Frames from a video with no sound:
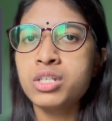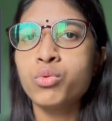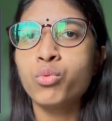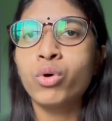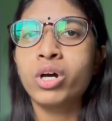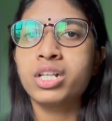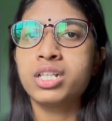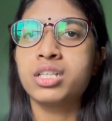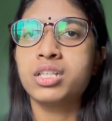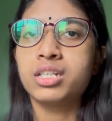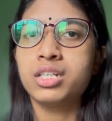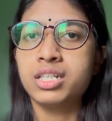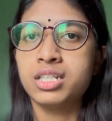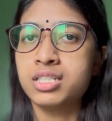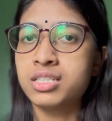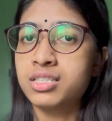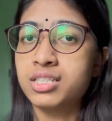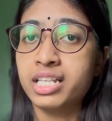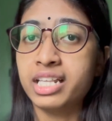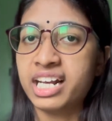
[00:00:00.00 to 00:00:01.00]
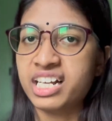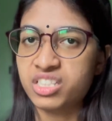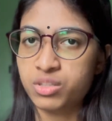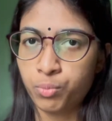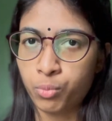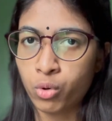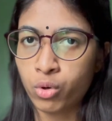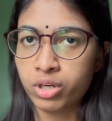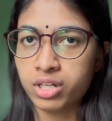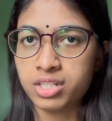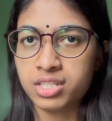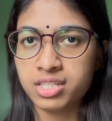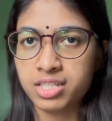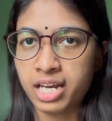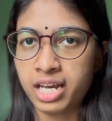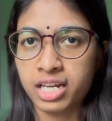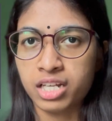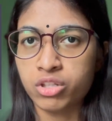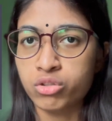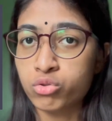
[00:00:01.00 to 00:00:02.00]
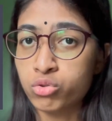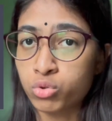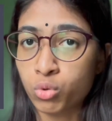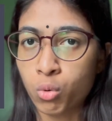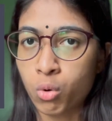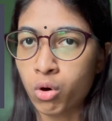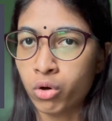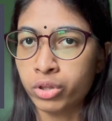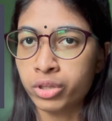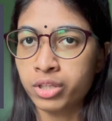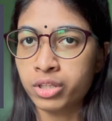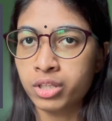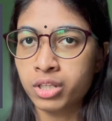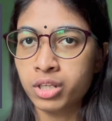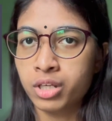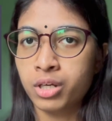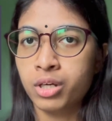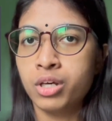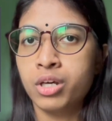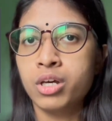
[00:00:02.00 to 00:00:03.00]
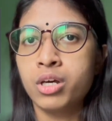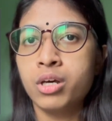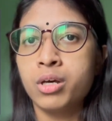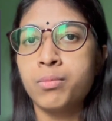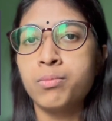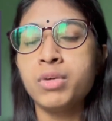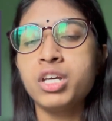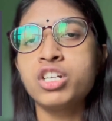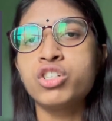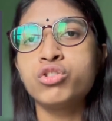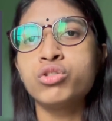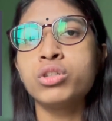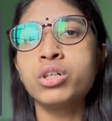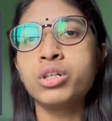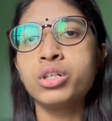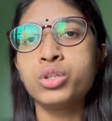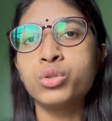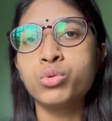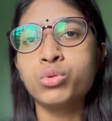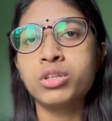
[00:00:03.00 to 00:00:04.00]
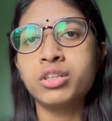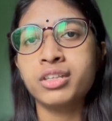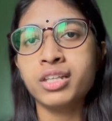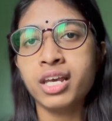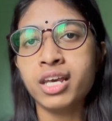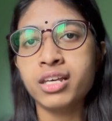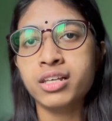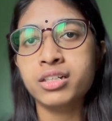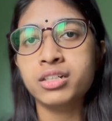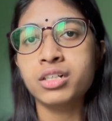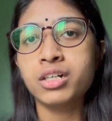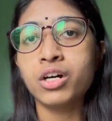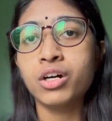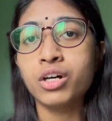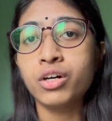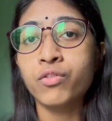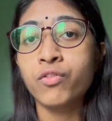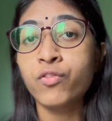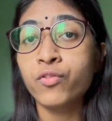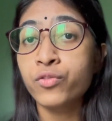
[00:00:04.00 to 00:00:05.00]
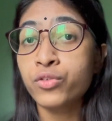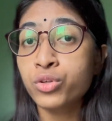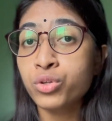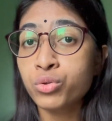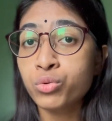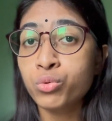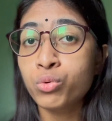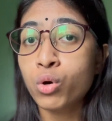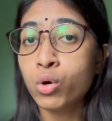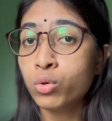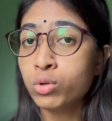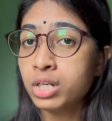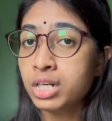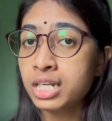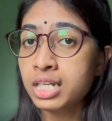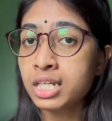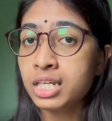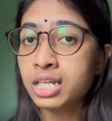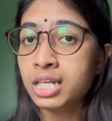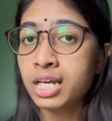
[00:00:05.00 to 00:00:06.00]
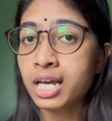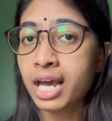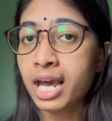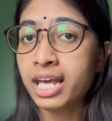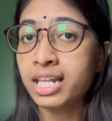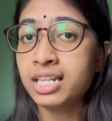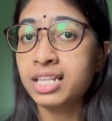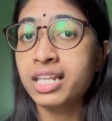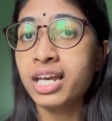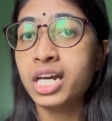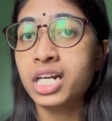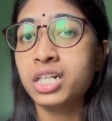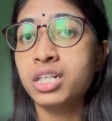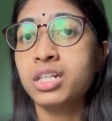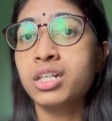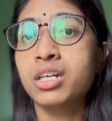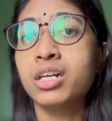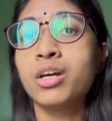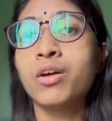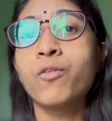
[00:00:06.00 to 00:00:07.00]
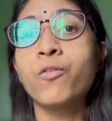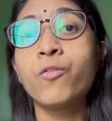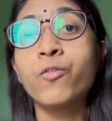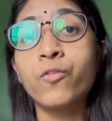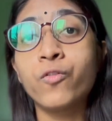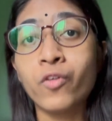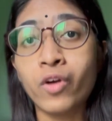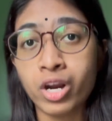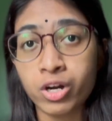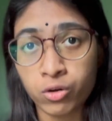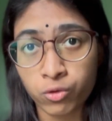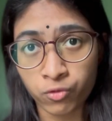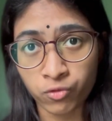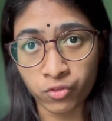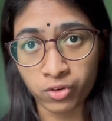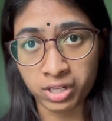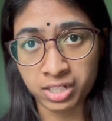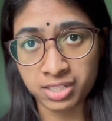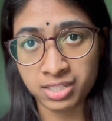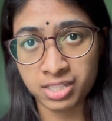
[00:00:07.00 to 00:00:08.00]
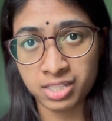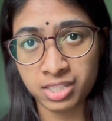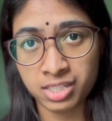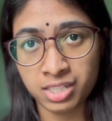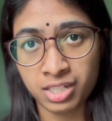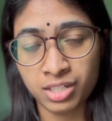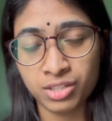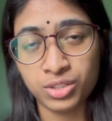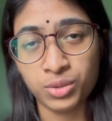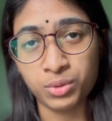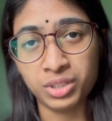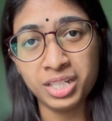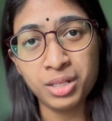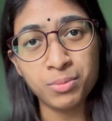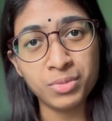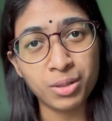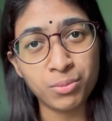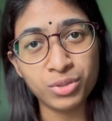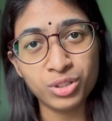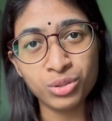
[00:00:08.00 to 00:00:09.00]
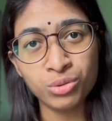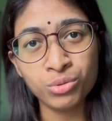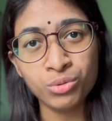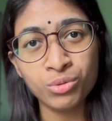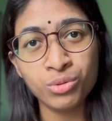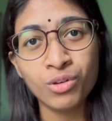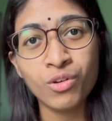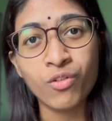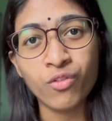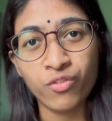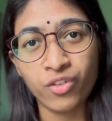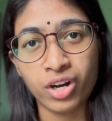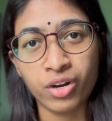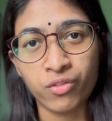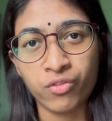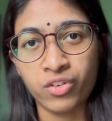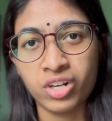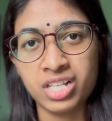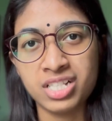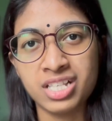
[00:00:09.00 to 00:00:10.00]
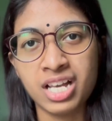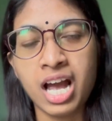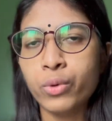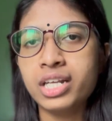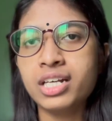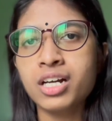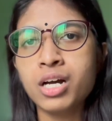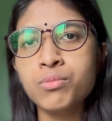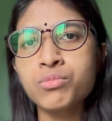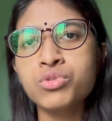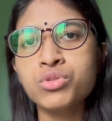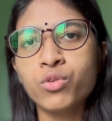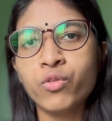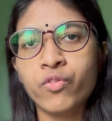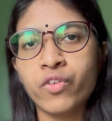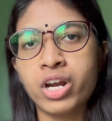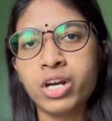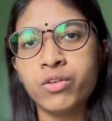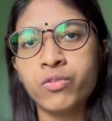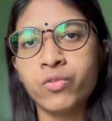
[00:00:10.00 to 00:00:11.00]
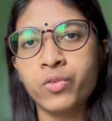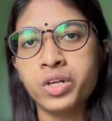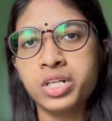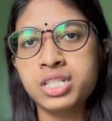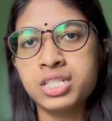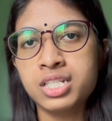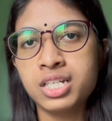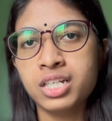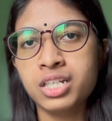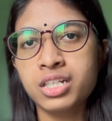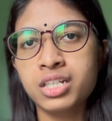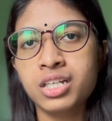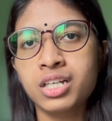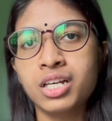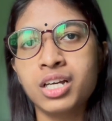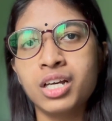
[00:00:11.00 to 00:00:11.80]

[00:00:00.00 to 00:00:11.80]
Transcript: what is the next points and so on. Make sure you take a few only and then paraphrase. So tip number 2, paraphrase. When it comes to paraphrasing,